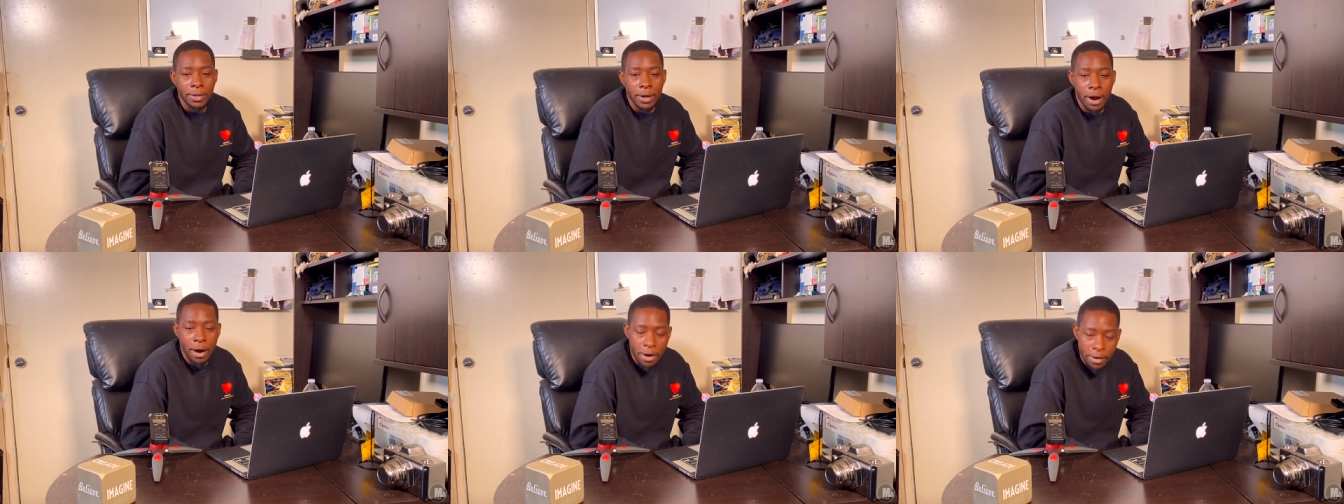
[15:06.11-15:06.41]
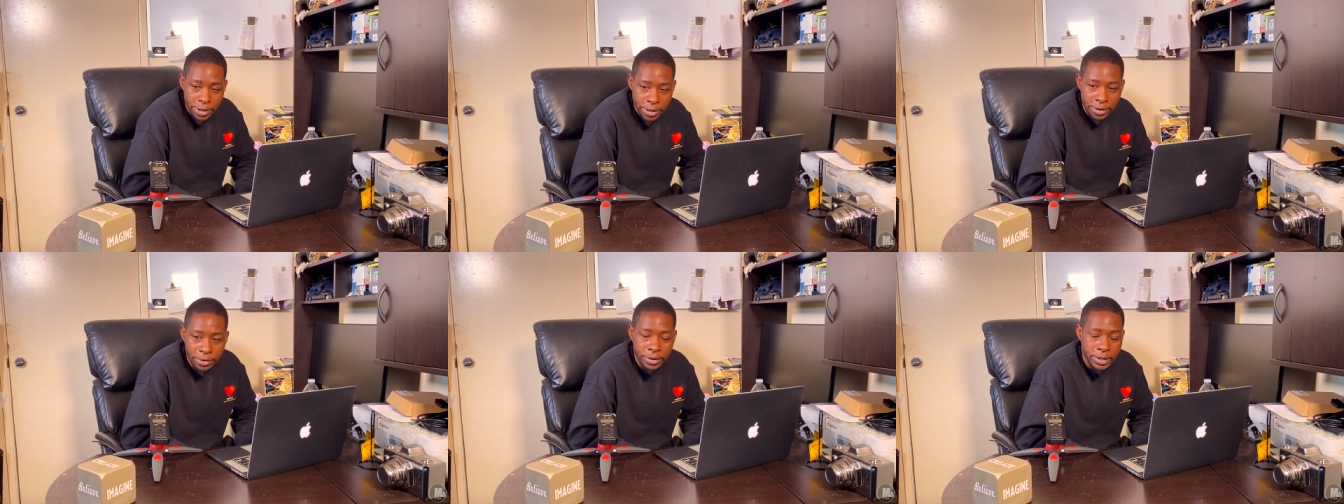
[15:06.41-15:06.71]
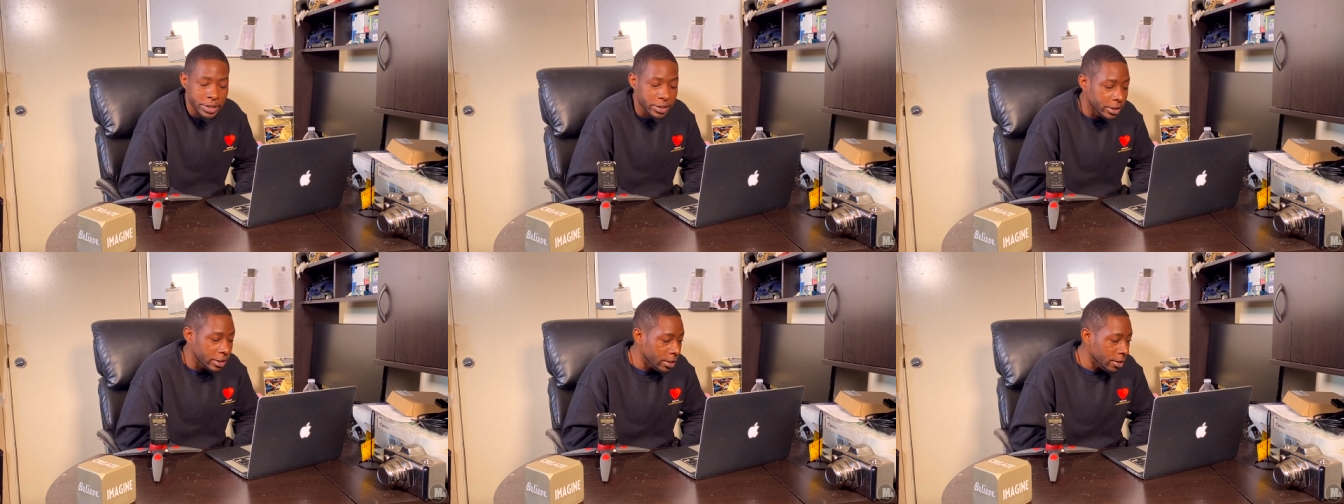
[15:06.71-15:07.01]
earlier
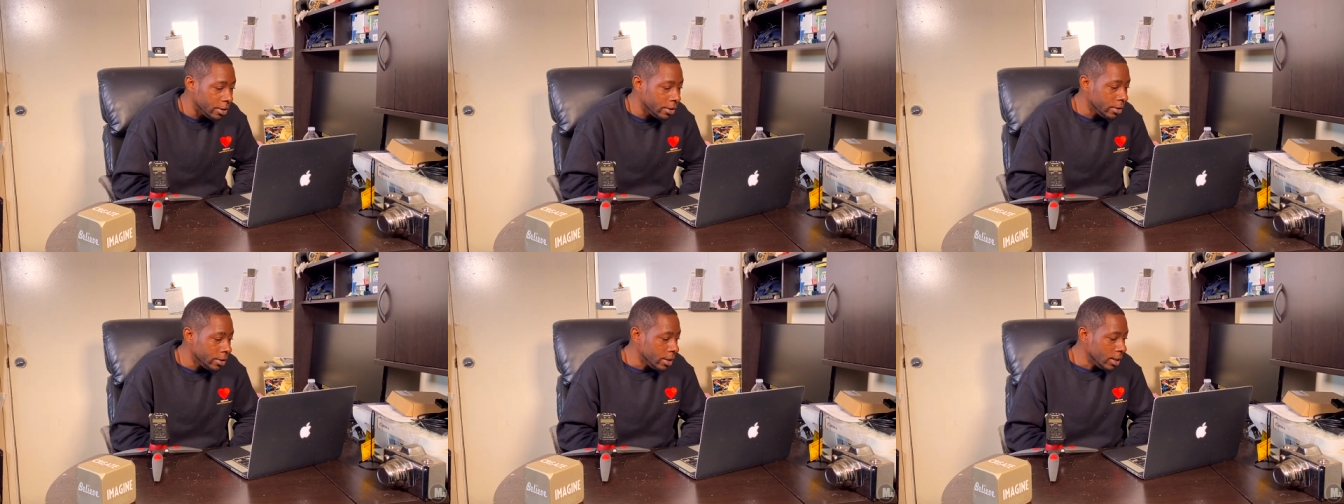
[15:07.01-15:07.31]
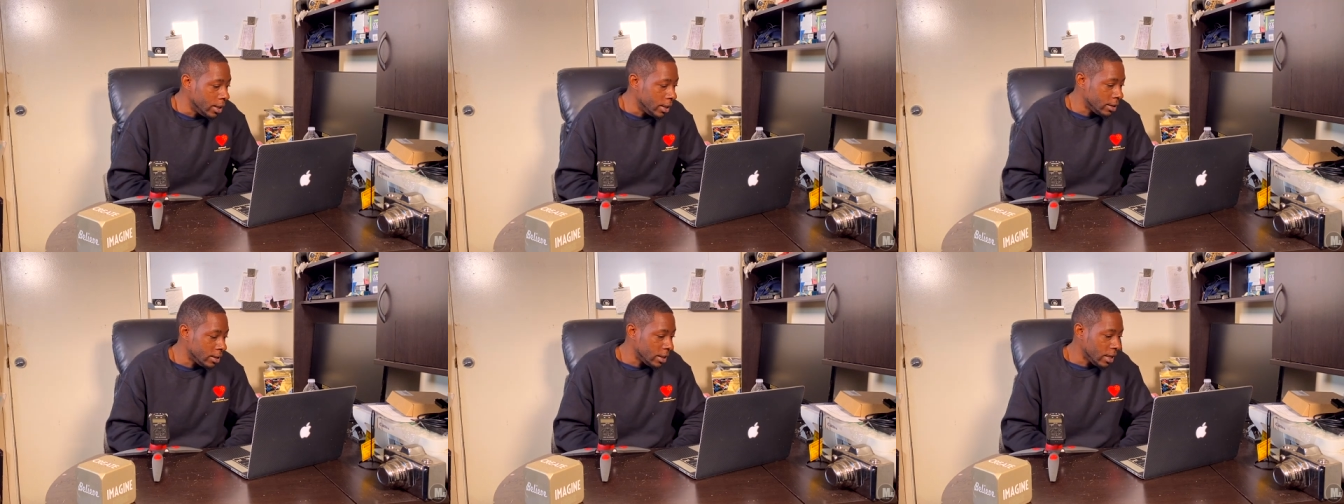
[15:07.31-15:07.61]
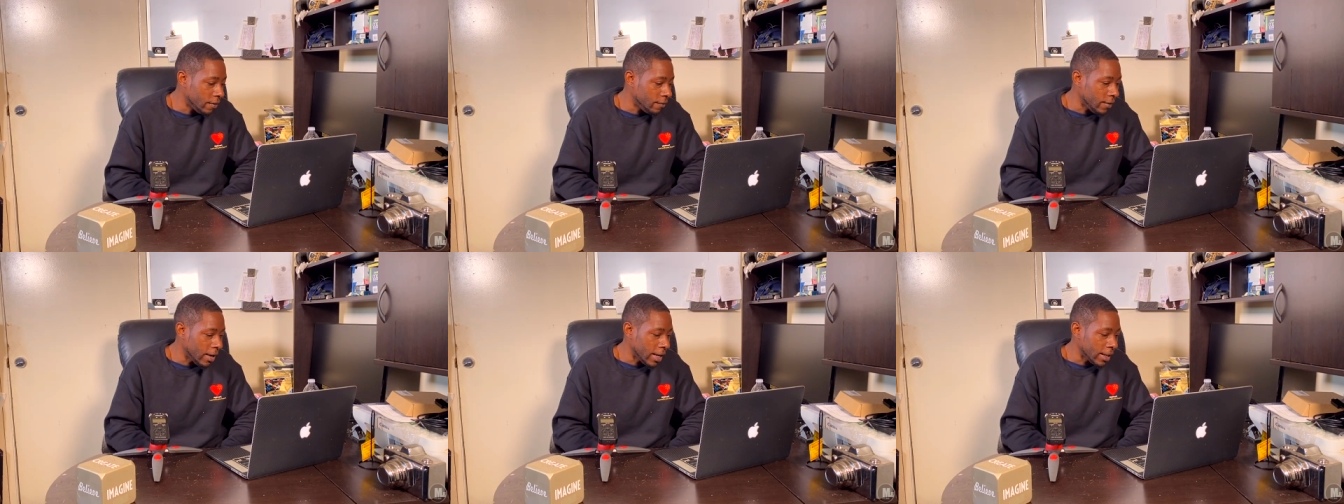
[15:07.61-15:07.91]
this year and
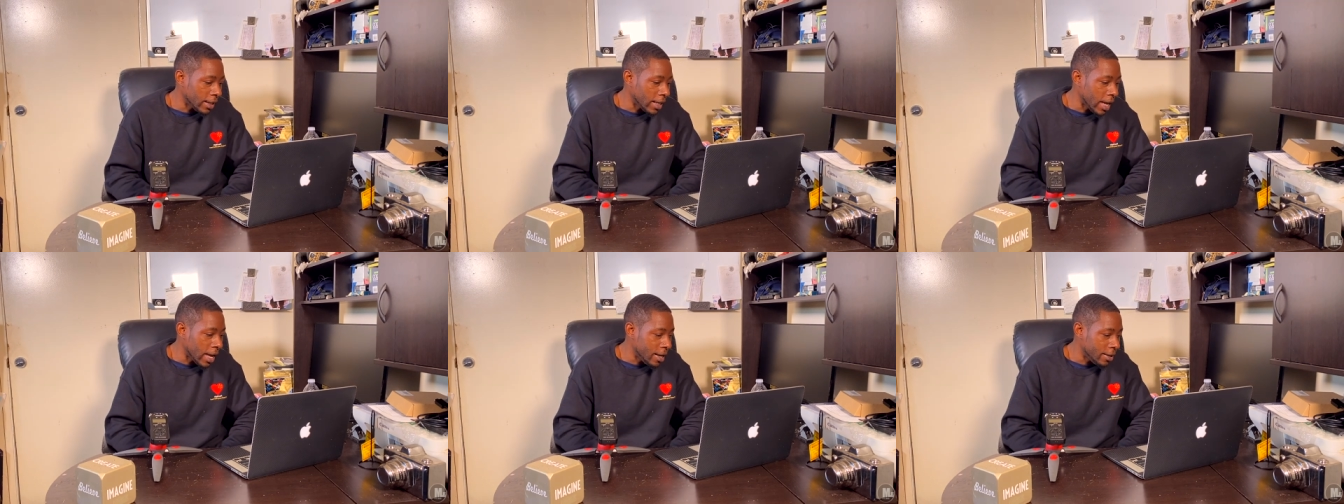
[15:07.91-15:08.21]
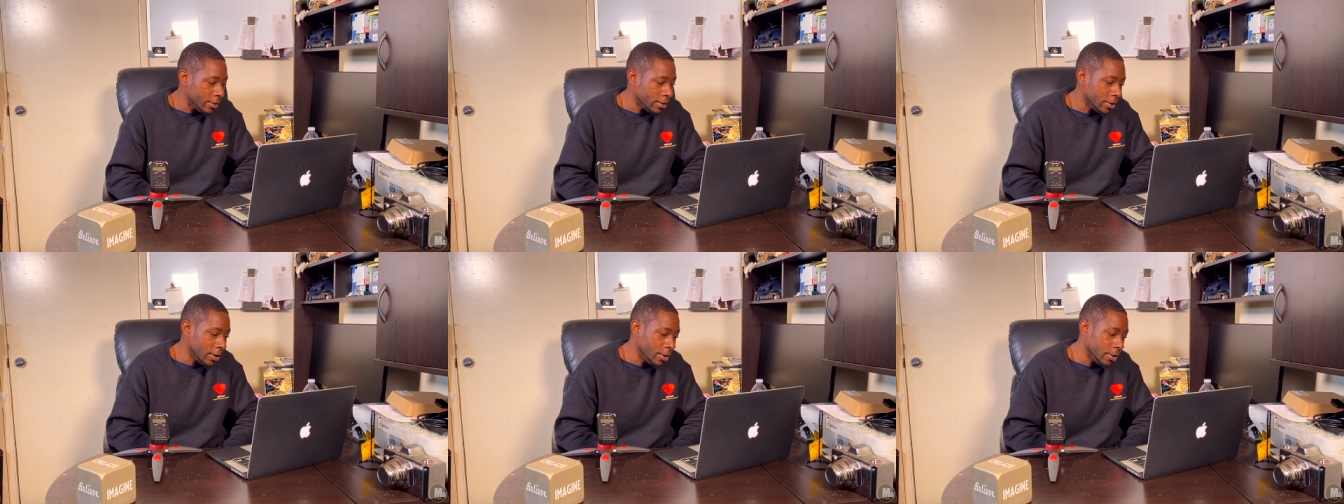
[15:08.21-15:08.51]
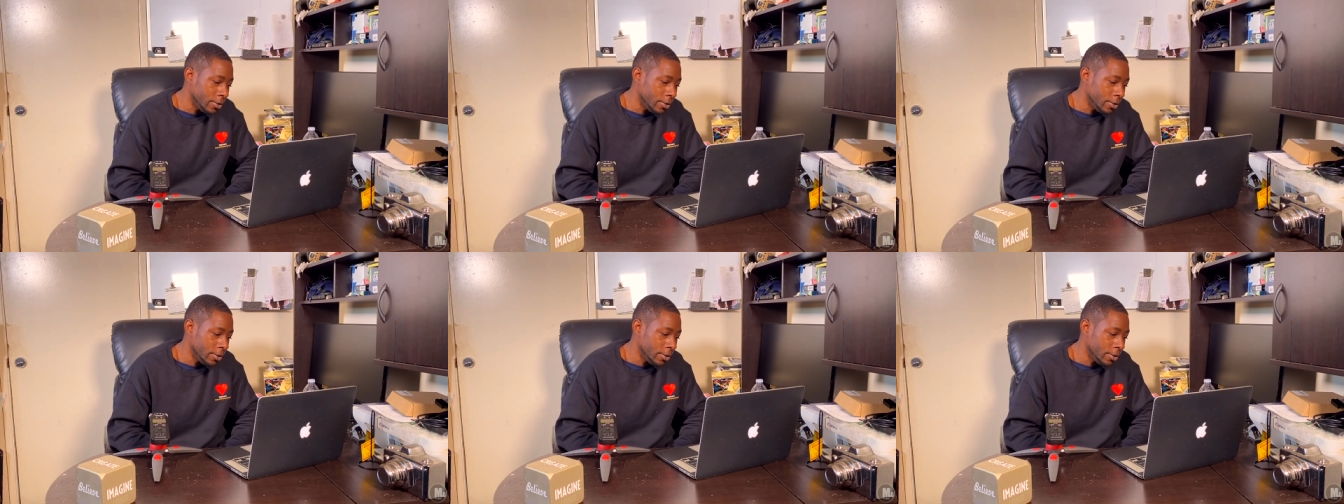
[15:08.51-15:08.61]
stuff like that. So,